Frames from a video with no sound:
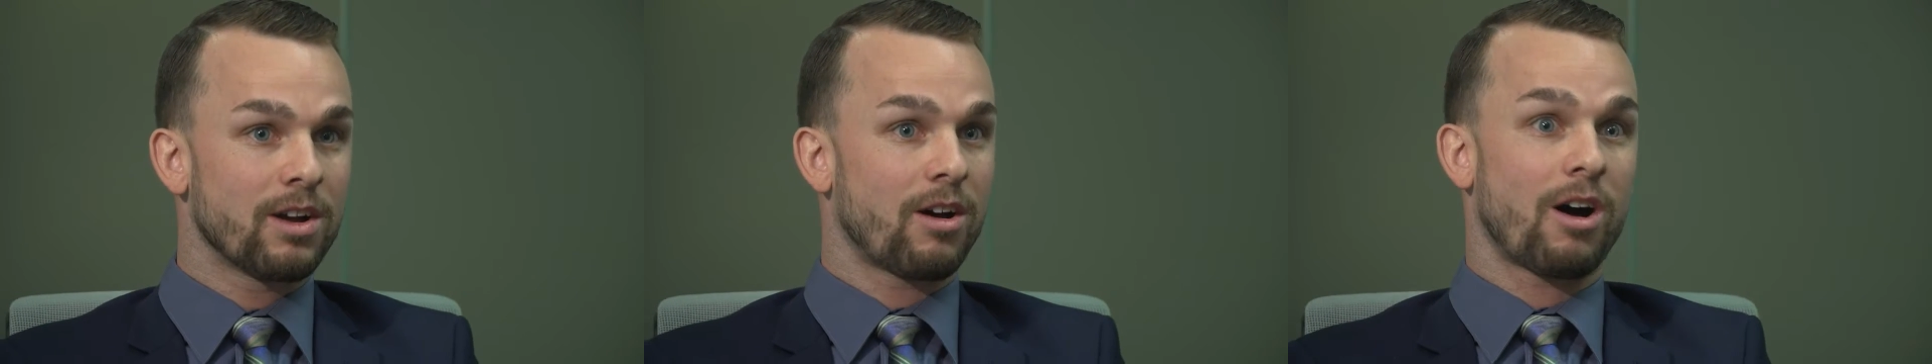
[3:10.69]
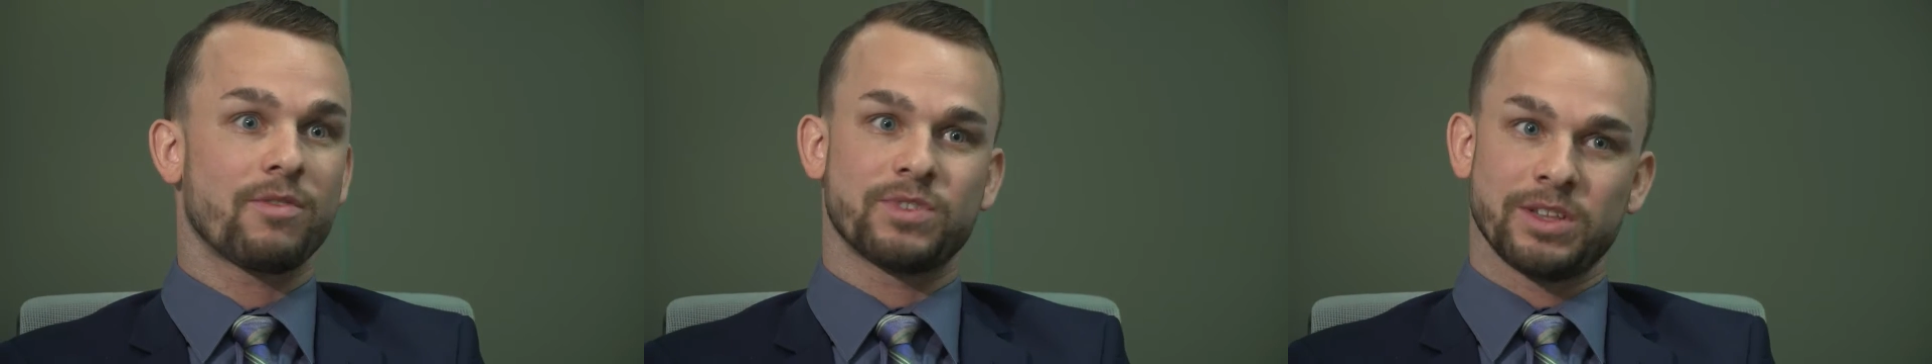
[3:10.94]

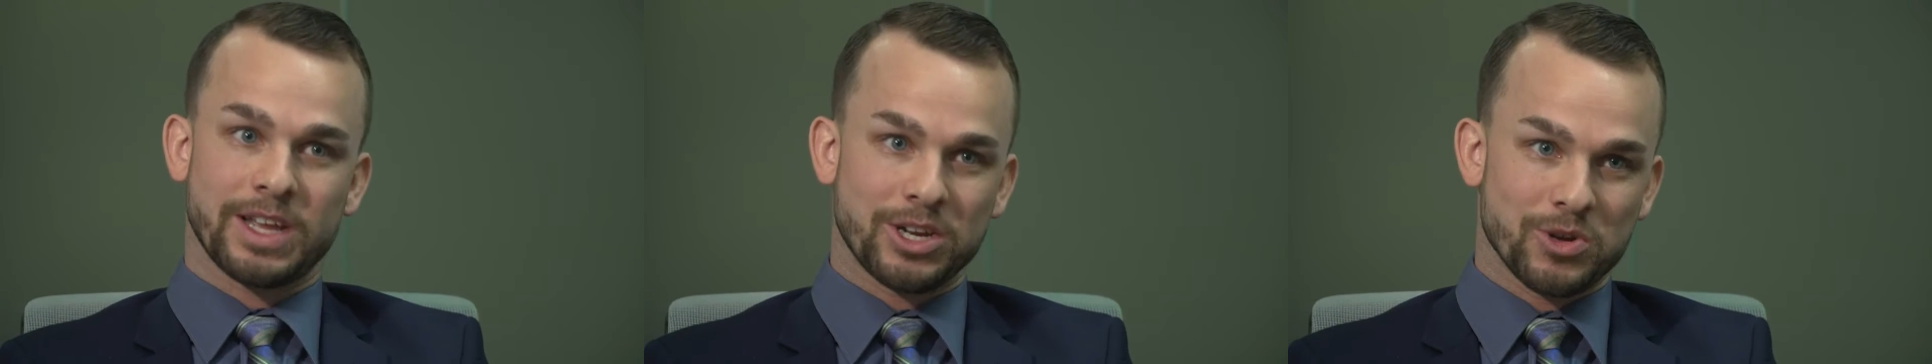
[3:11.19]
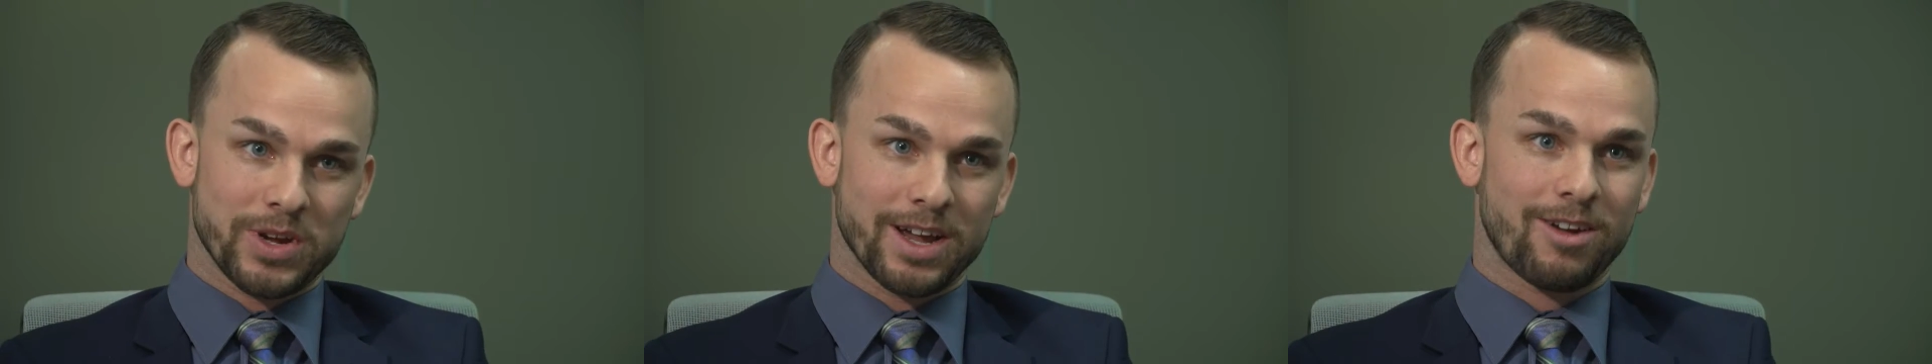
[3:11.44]
often they
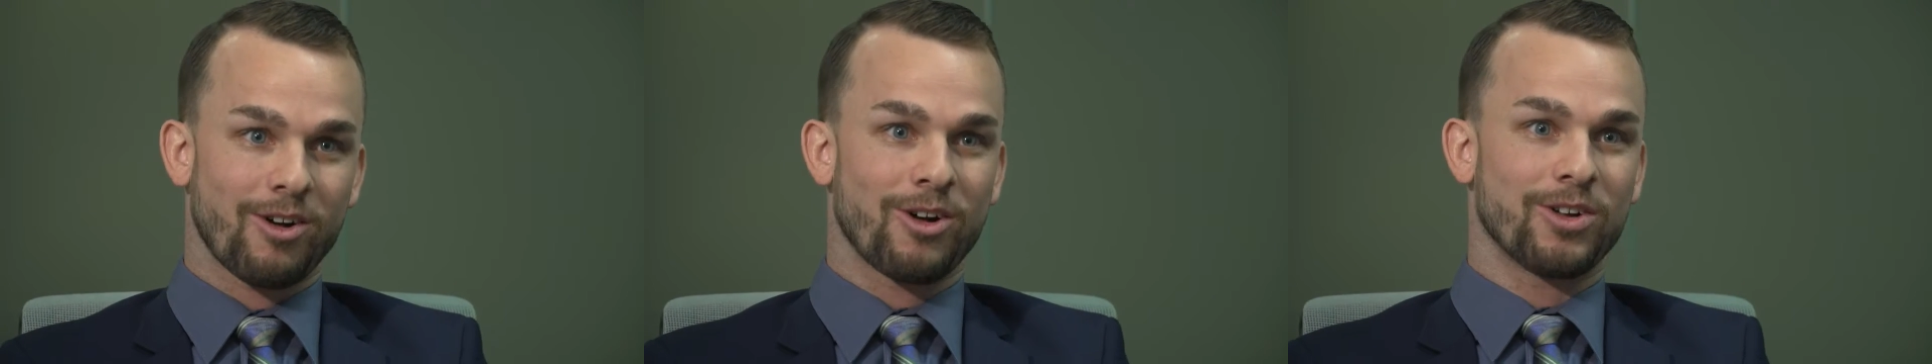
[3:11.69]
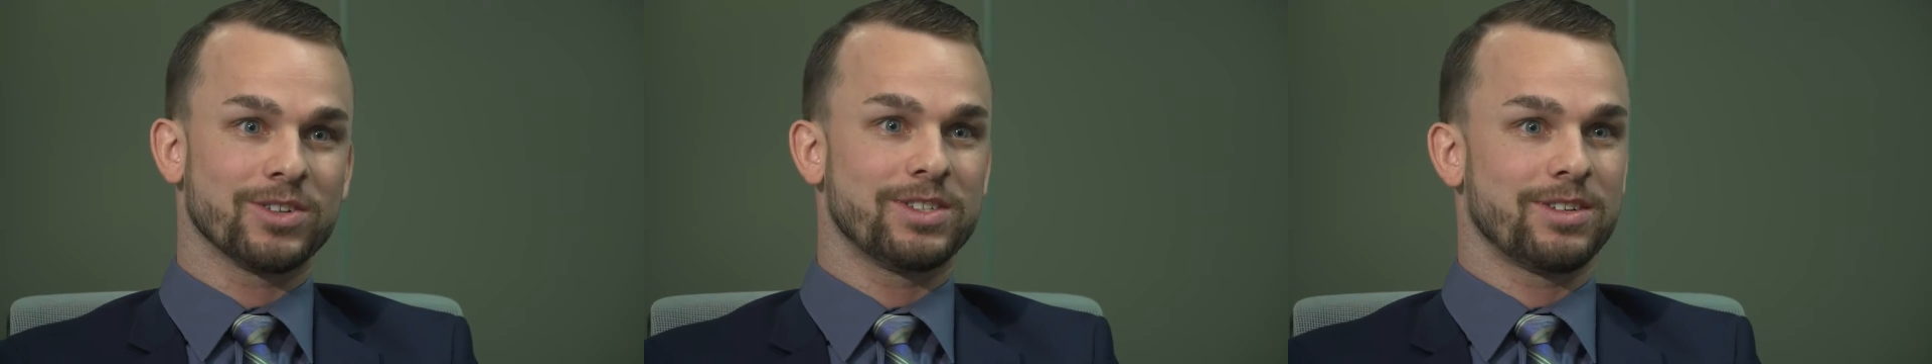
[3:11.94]
do get
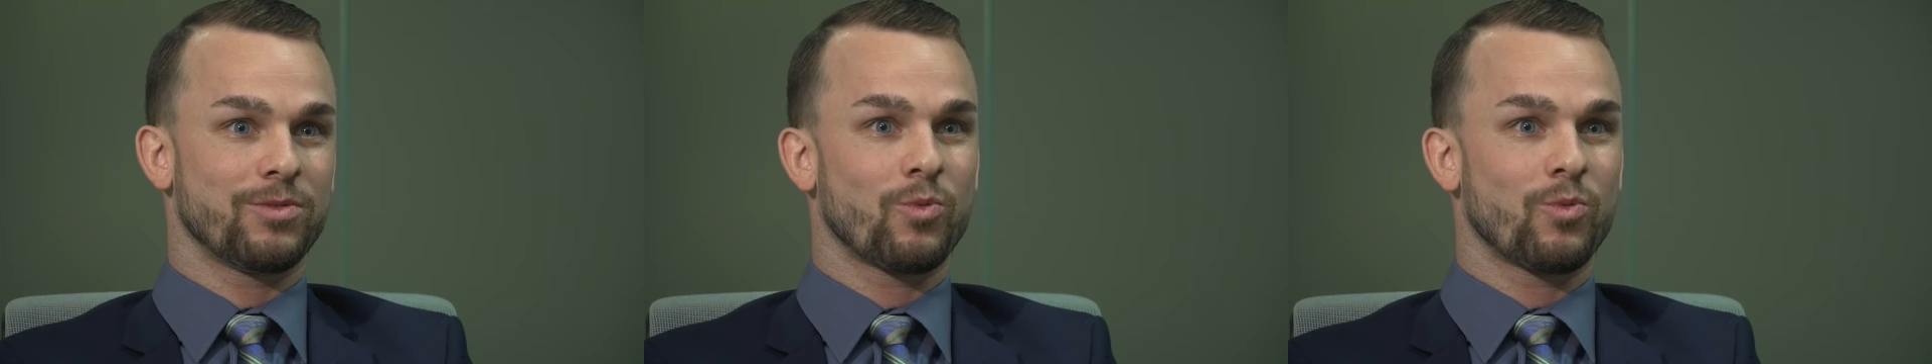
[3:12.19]
calls,